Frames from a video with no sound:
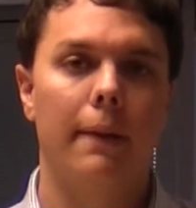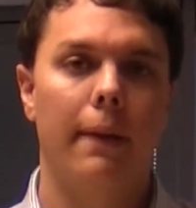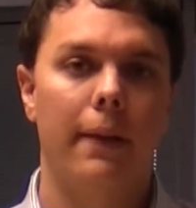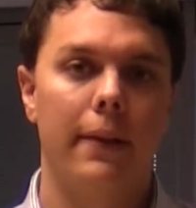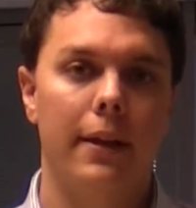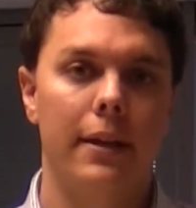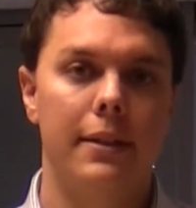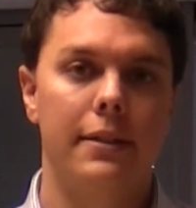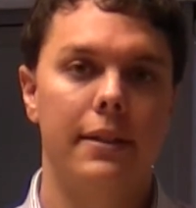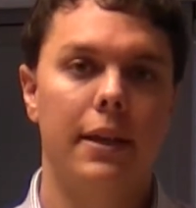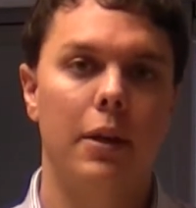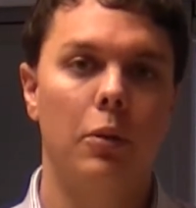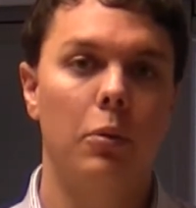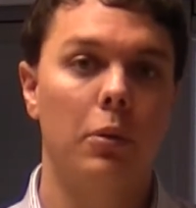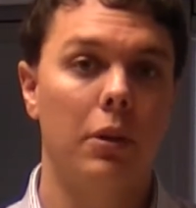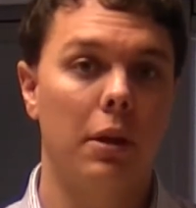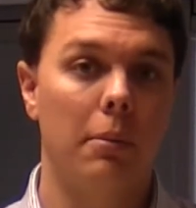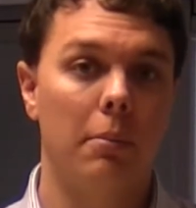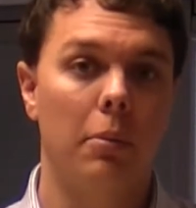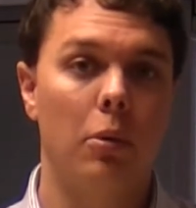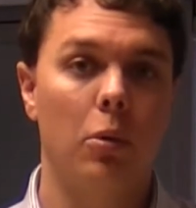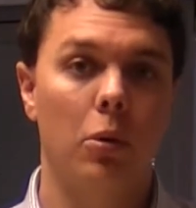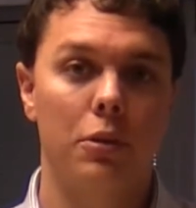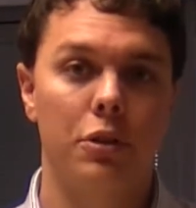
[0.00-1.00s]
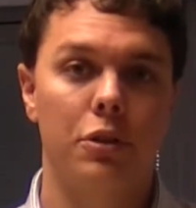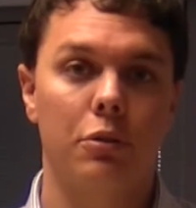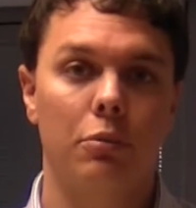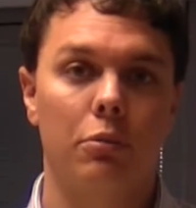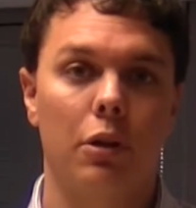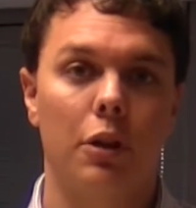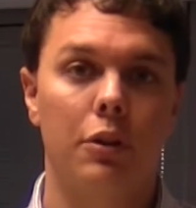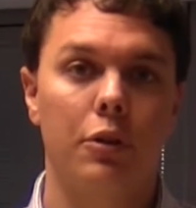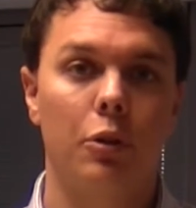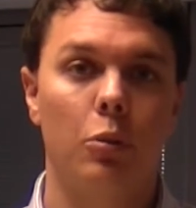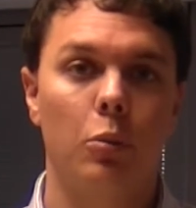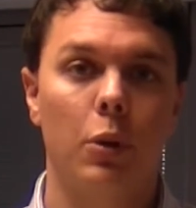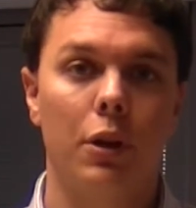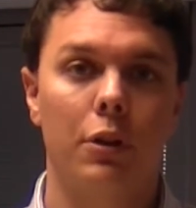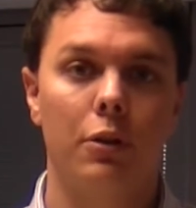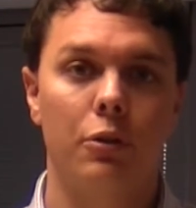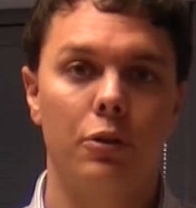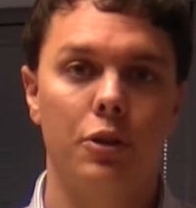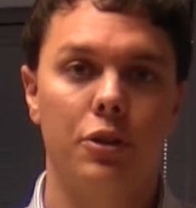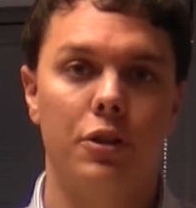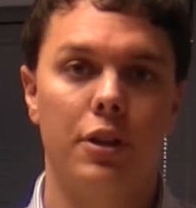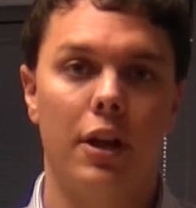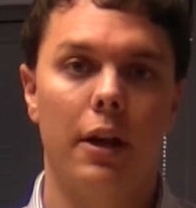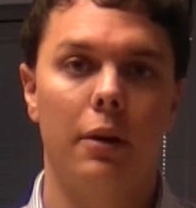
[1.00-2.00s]
it's equally important to run your
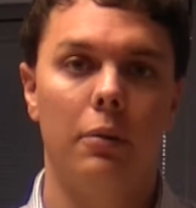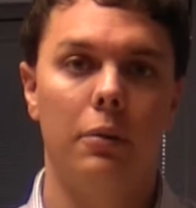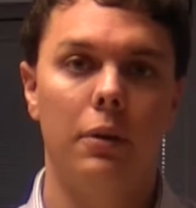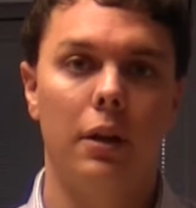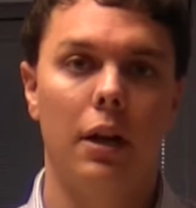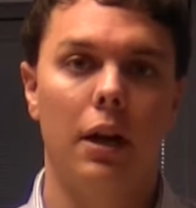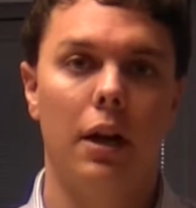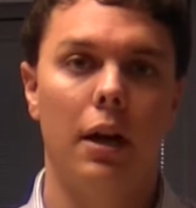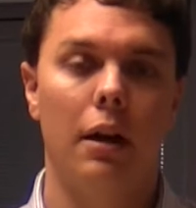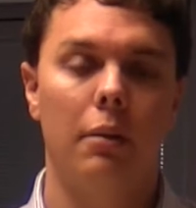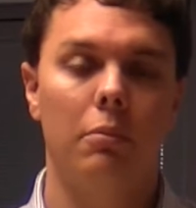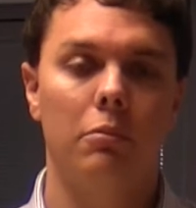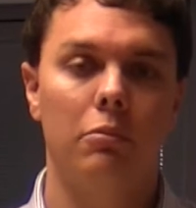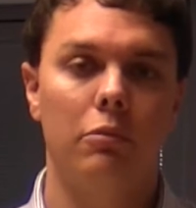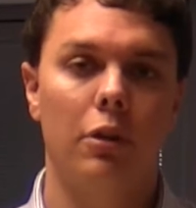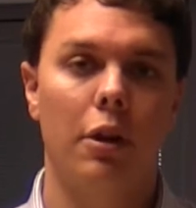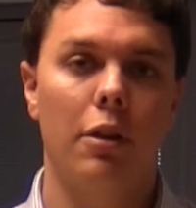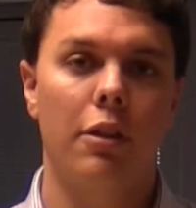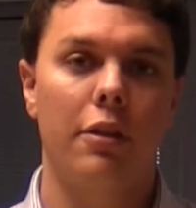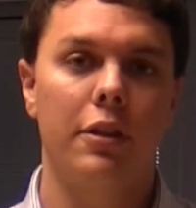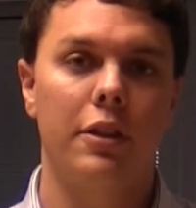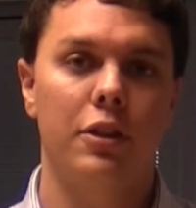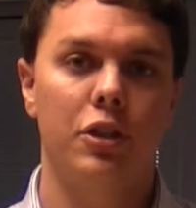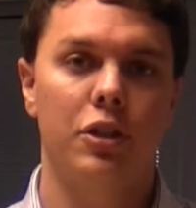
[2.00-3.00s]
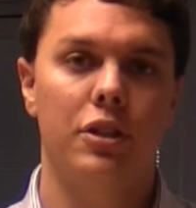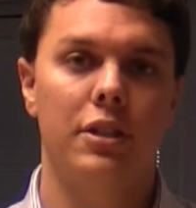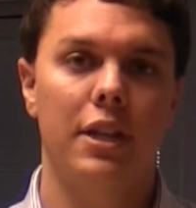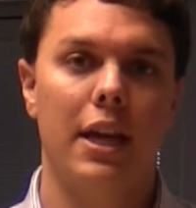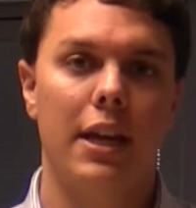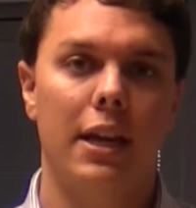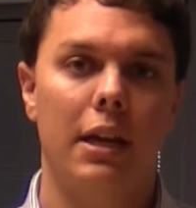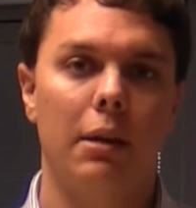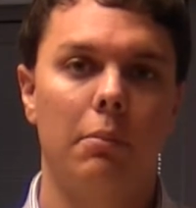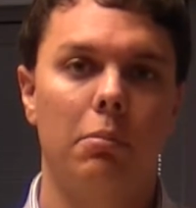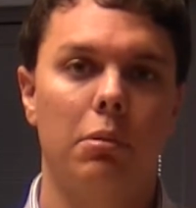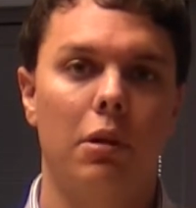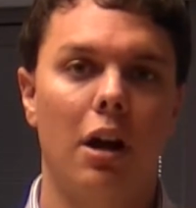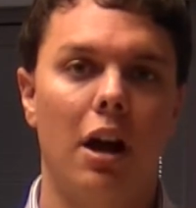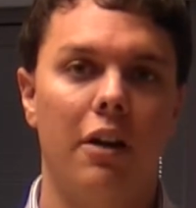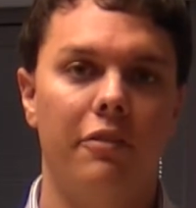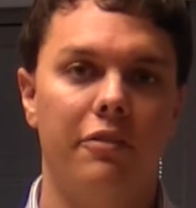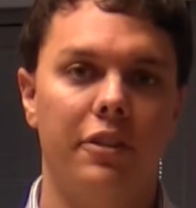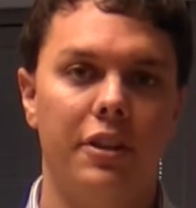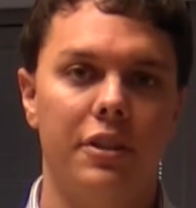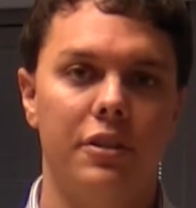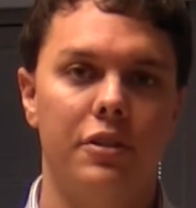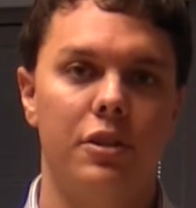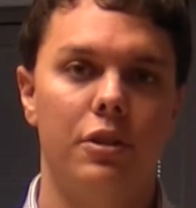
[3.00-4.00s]
winners though, um, rather than just taking
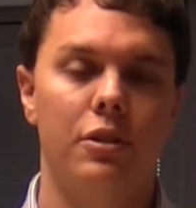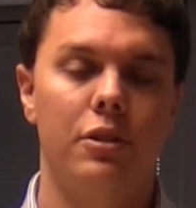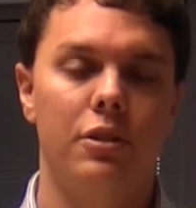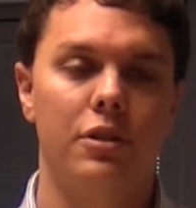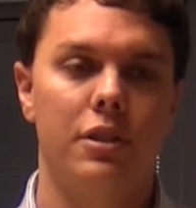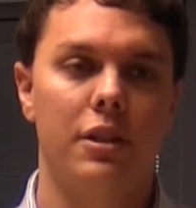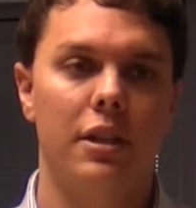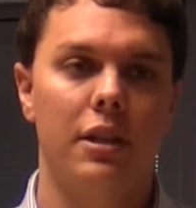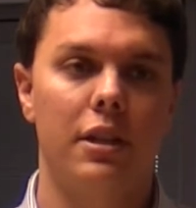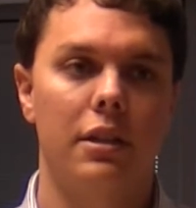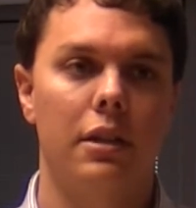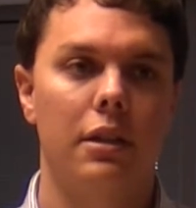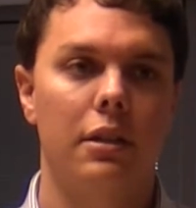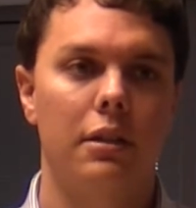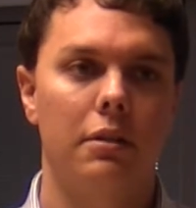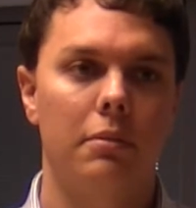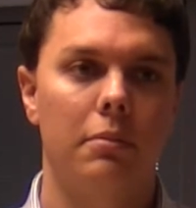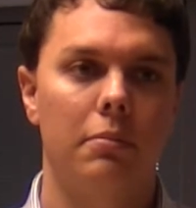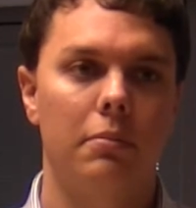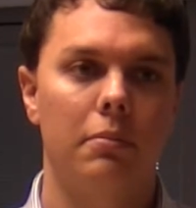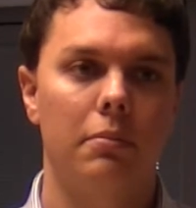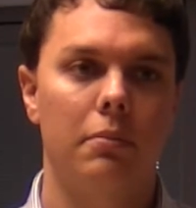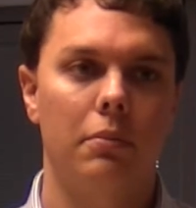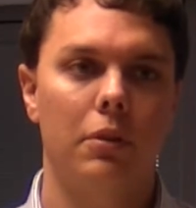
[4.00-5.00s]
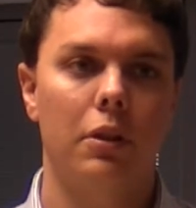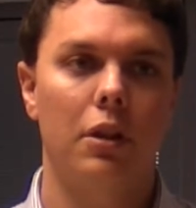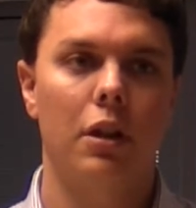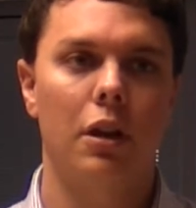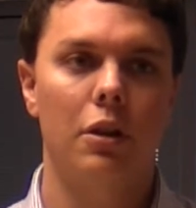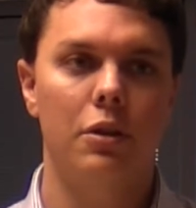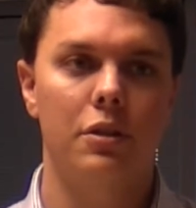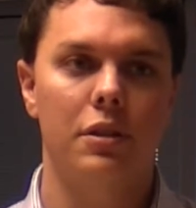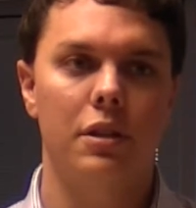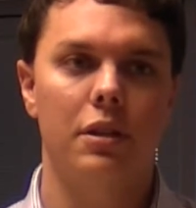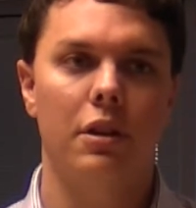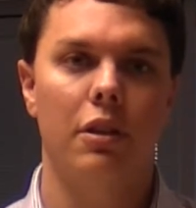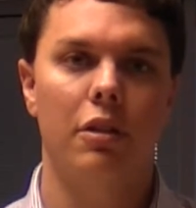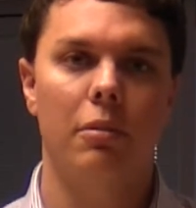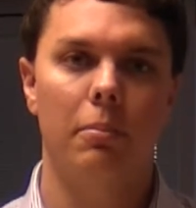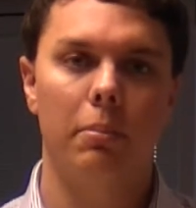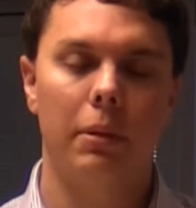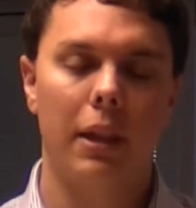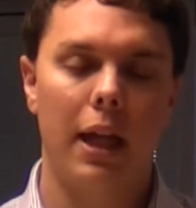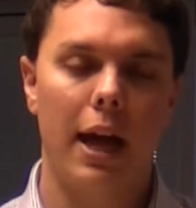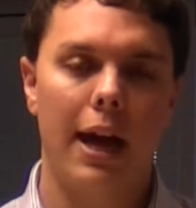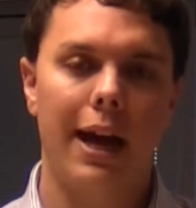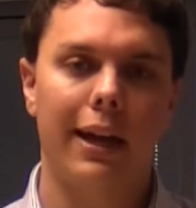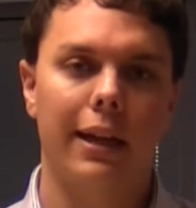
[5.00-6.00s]
profit as soon as it goes into the
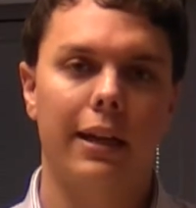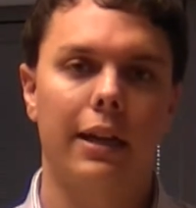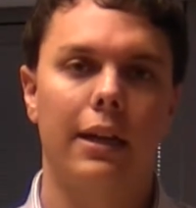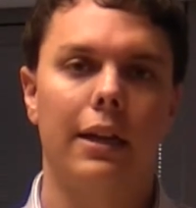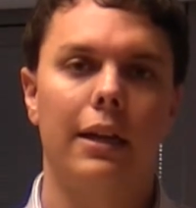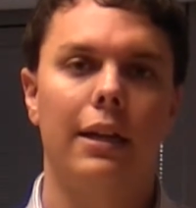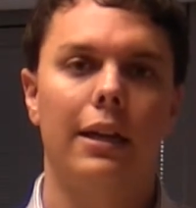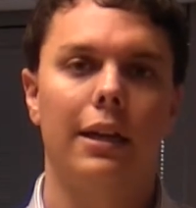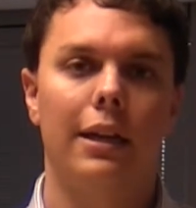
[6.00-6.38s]
black.